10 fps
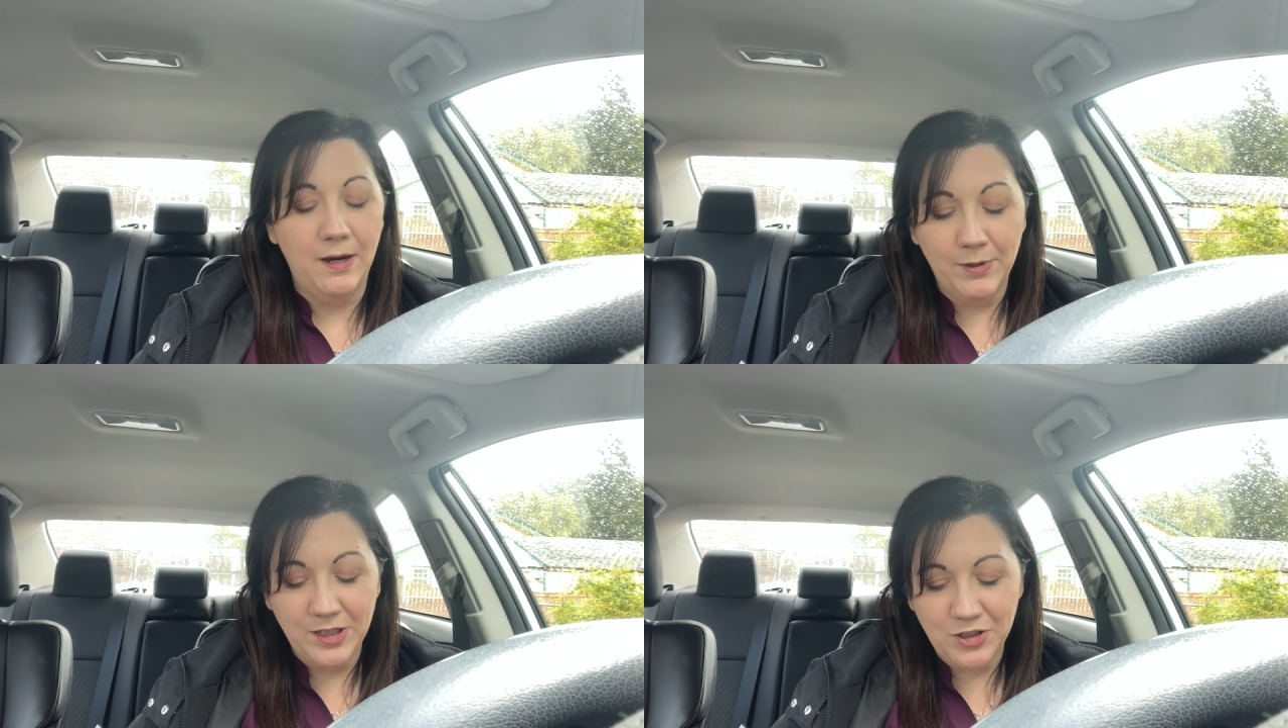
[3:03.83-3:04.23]

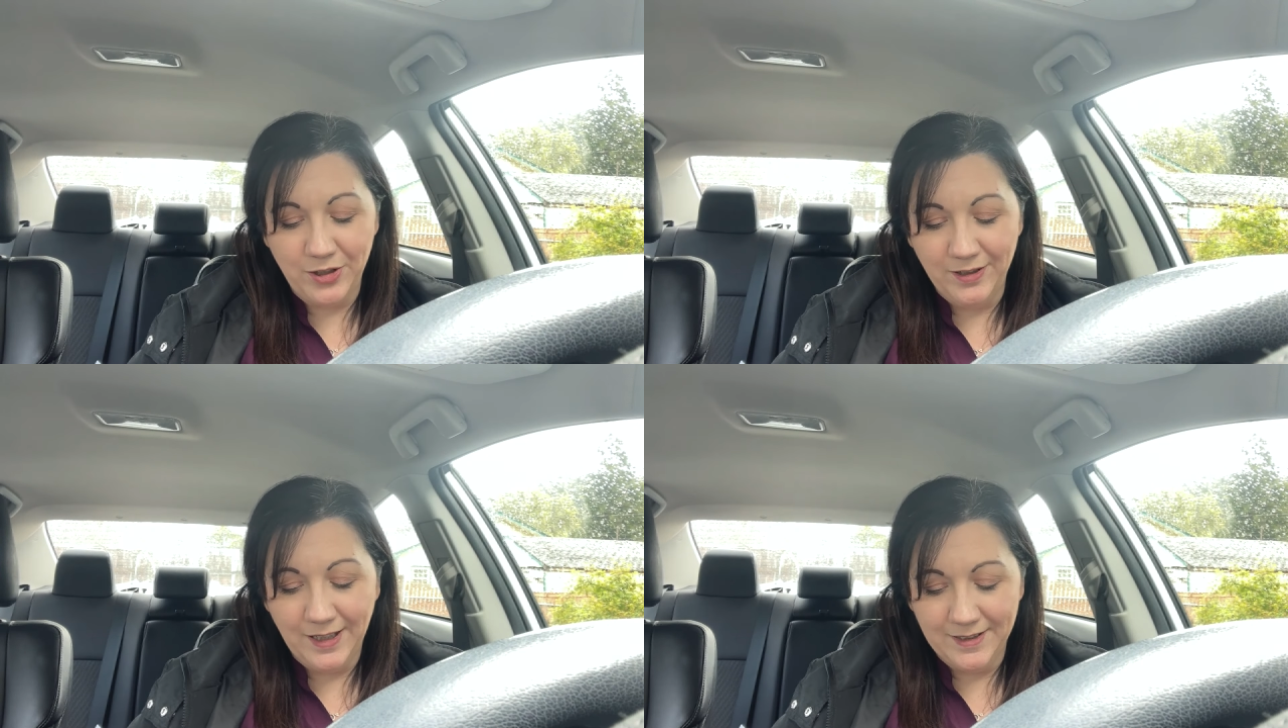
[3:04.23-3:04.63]
I wanted to show
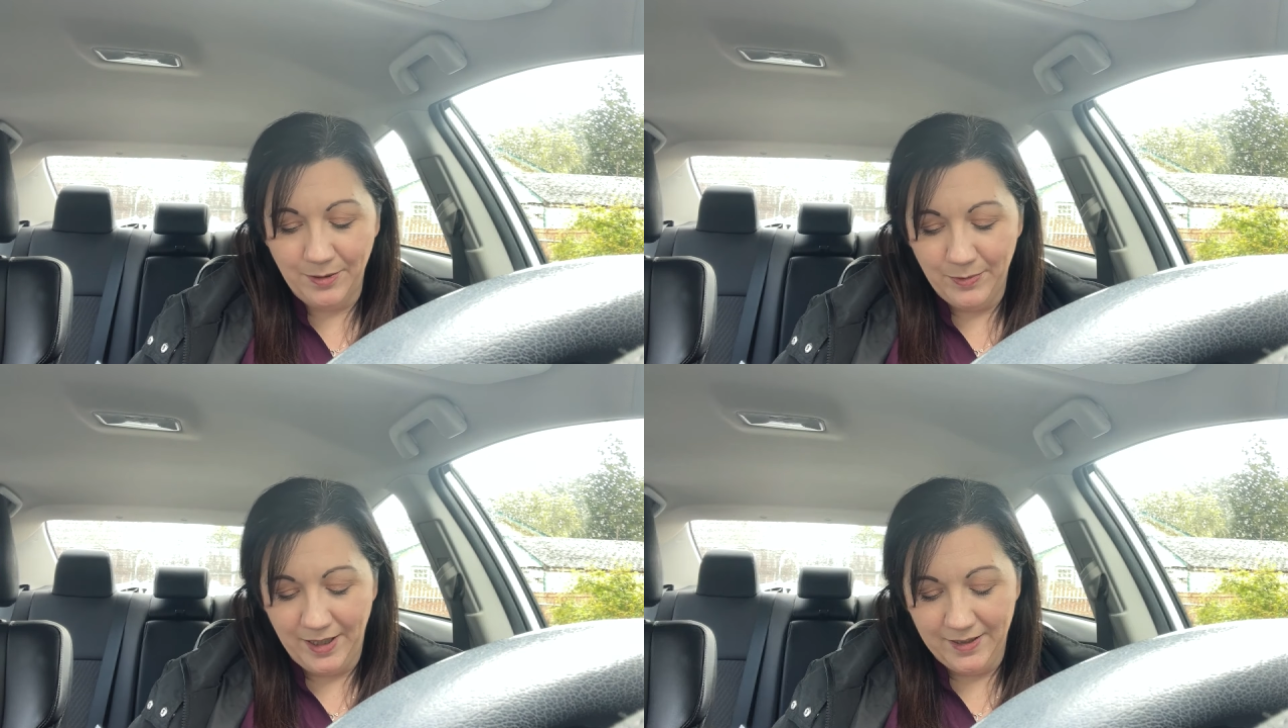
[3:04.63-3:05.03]
you guys
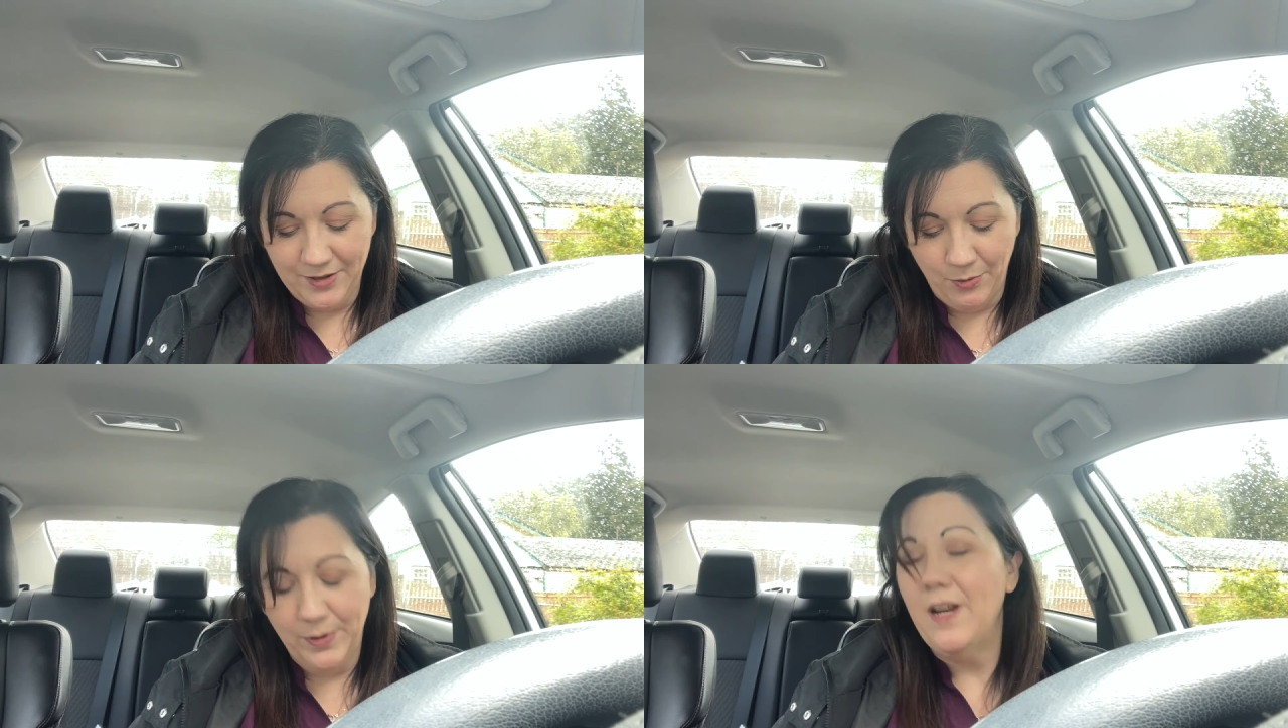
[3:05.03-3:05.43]
something.
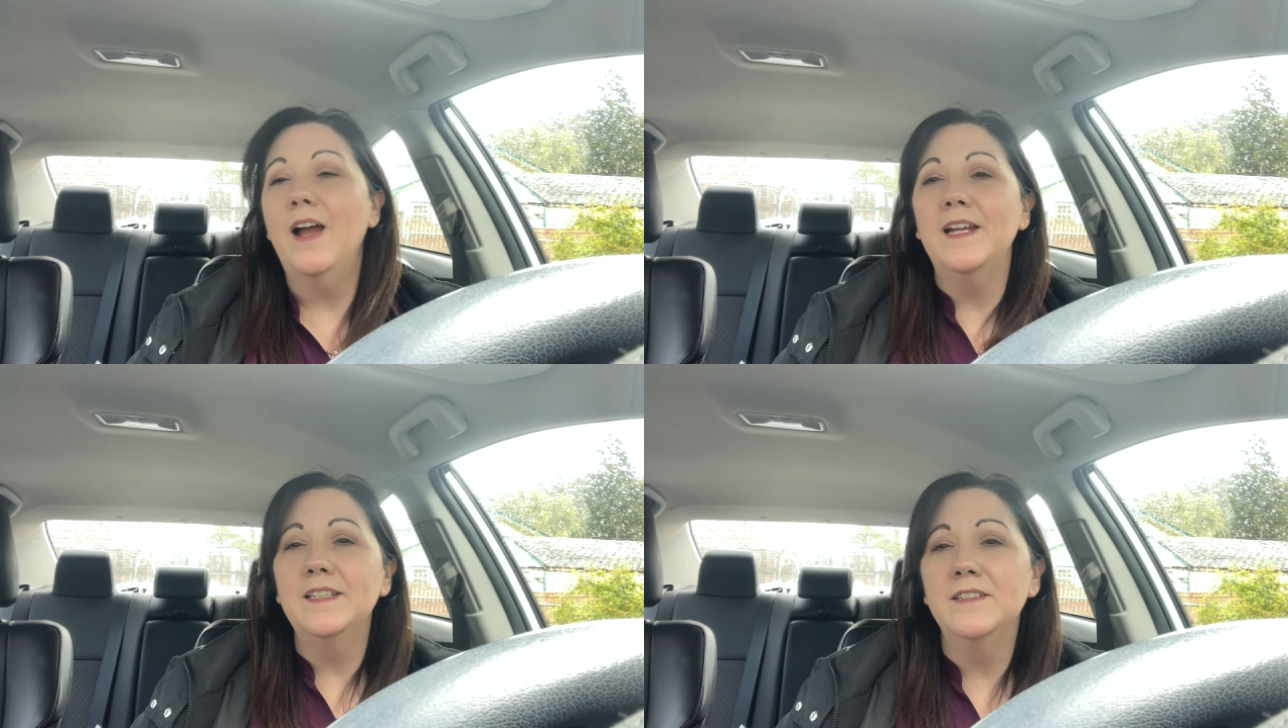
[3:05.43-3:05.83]
So when
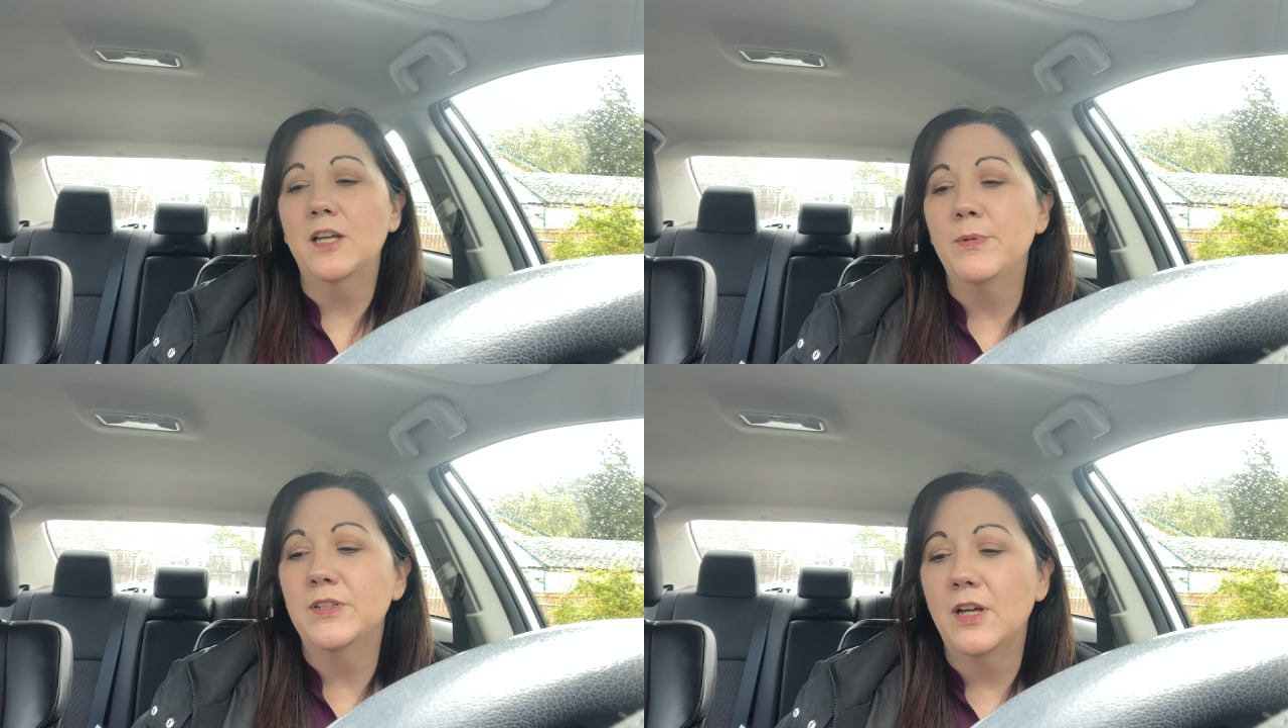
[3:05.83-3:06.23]
I did
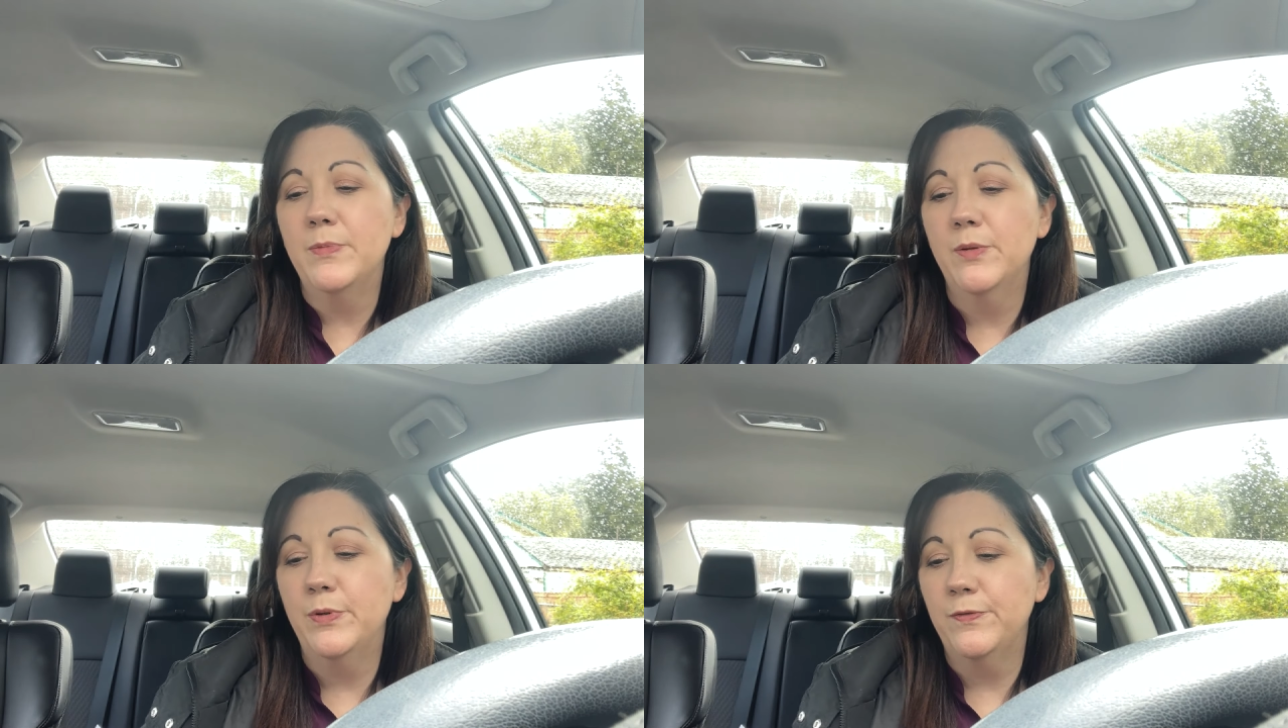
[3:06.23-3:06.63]
W
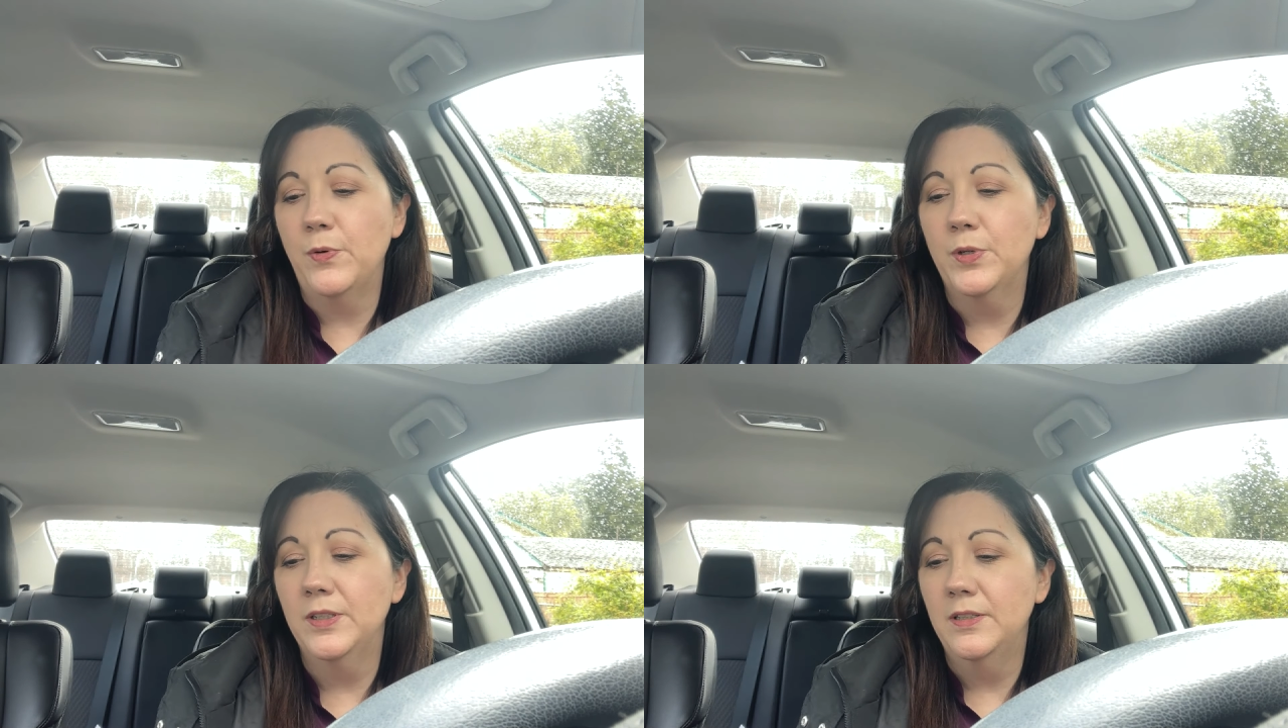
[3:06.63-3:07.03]
W
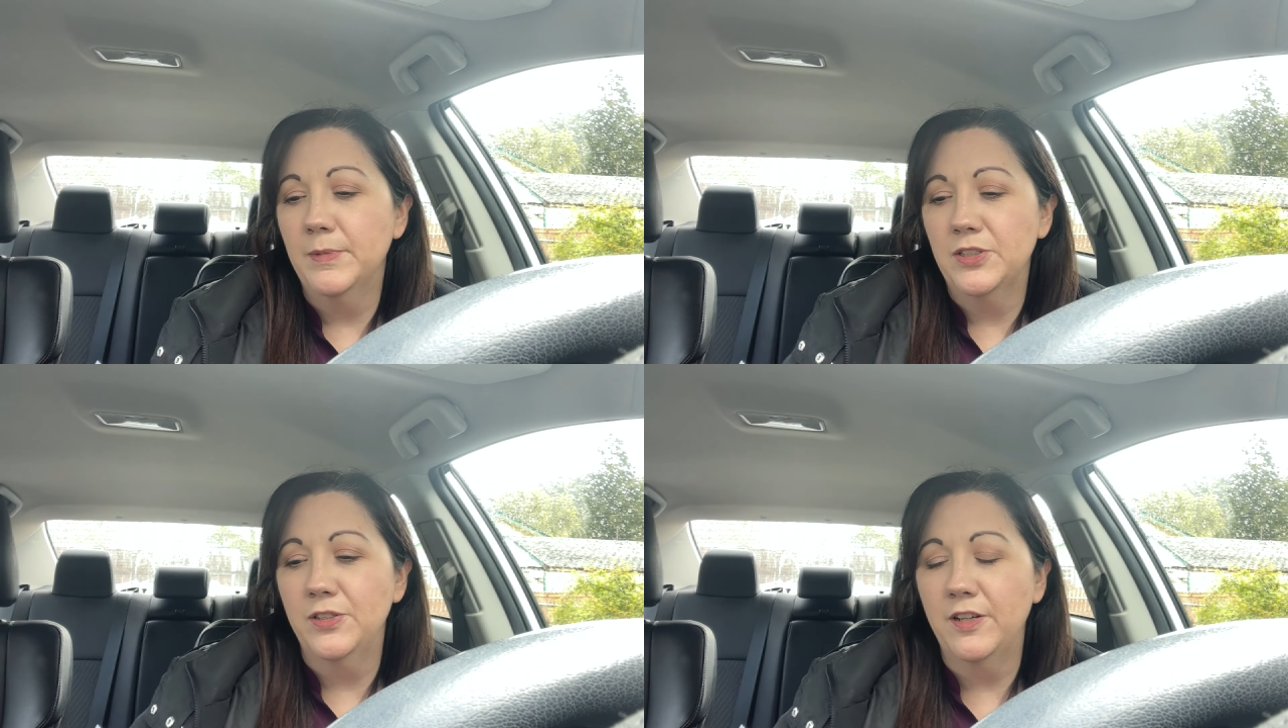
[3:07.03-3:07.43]
before, let
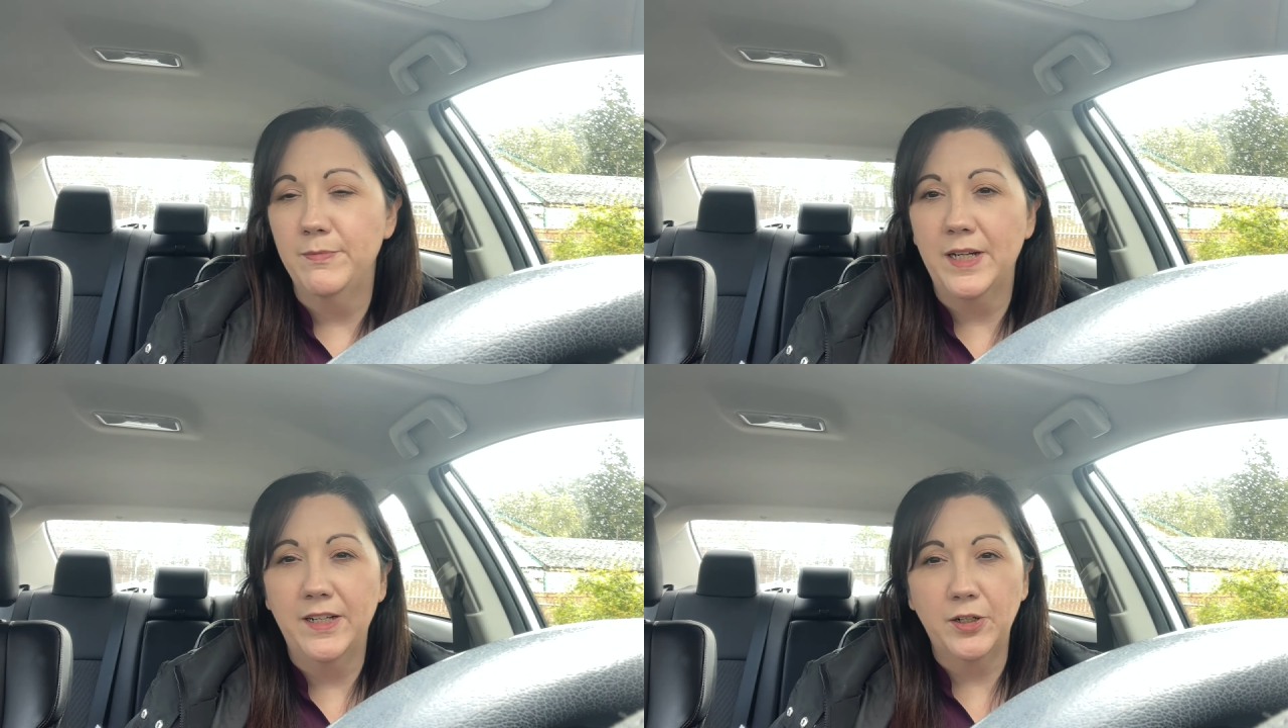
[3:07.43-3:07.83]
me turn off
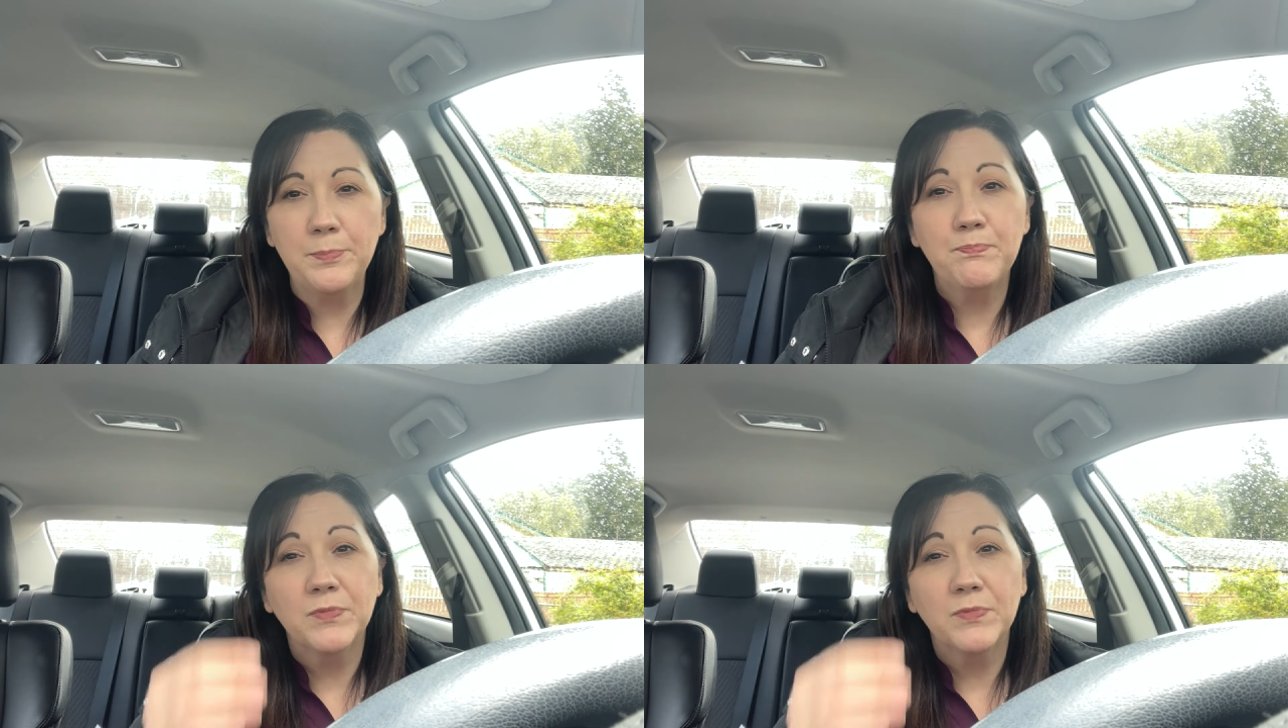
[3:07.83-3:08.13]
my heater.